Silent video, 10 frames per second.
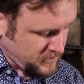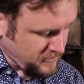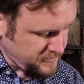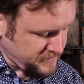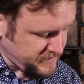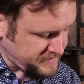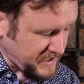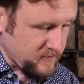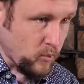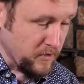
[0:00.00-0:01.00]
Underneath
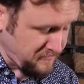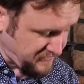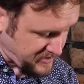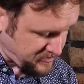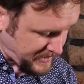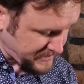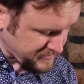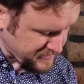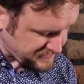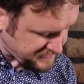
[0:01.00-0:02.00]
that, one fret back
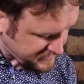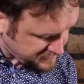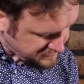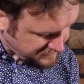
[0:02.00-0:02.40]
on the 6th